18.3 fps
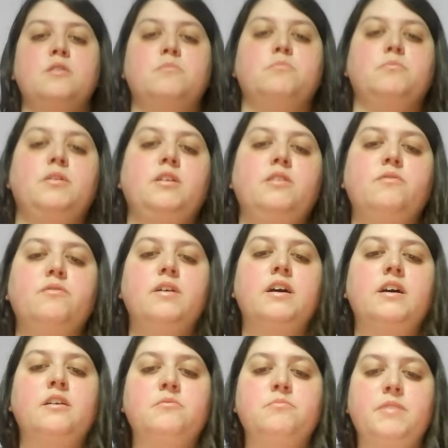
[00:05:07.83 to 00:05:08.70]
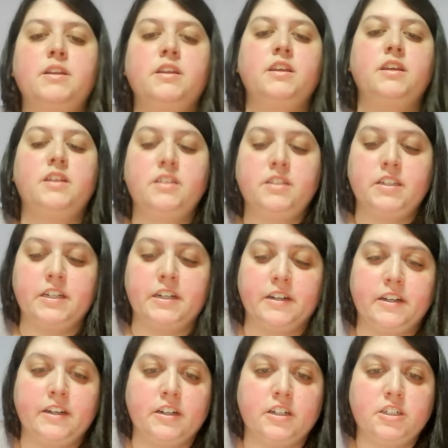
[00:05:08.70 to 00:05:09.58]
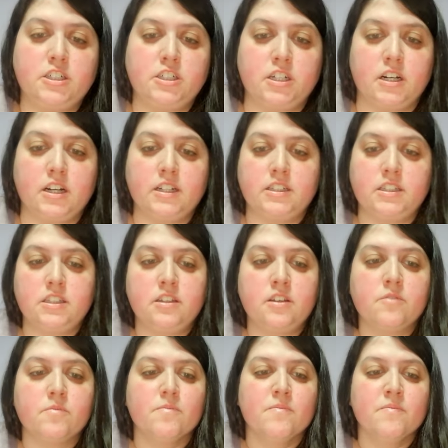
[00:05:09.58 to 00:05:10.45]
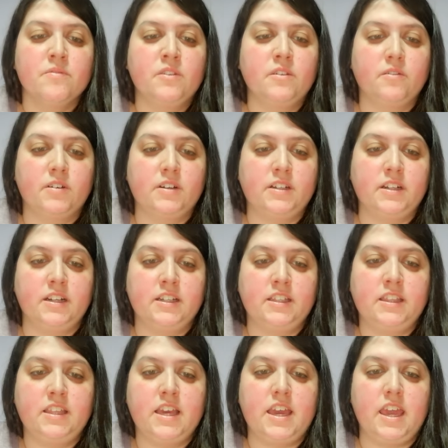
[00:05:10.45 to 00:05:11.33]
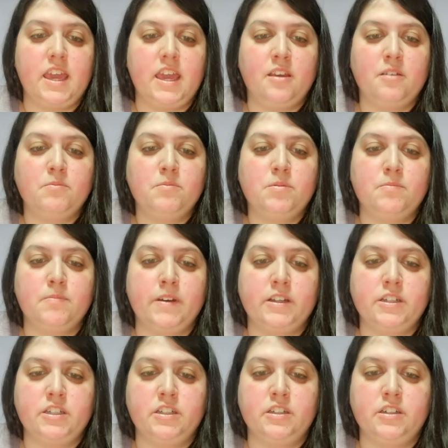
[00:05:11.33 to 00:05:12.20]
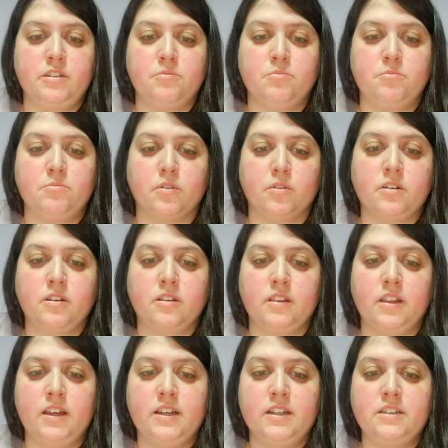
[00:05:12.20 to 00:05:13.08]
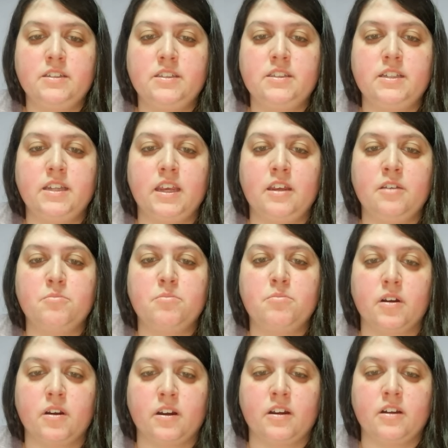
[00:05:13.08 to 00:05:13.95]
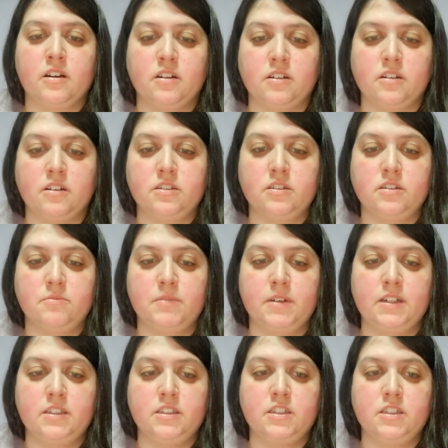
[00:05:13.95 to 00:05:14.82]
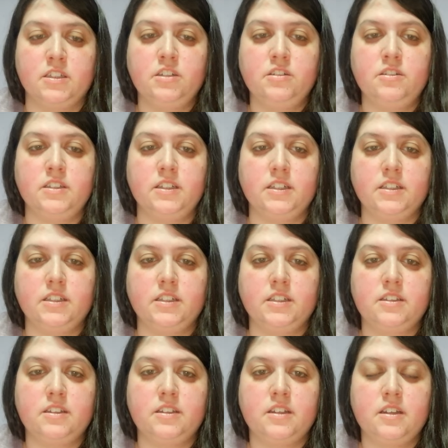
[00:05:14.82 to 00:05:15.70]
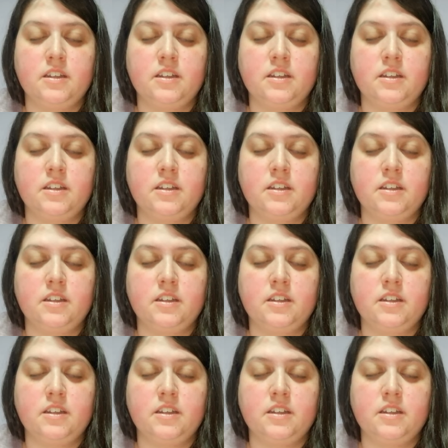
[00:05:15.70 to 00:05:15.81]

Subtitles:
Meanwhile, many interior shots were done at the Ames Mansion in Borderland State Park, also in Massachusetts.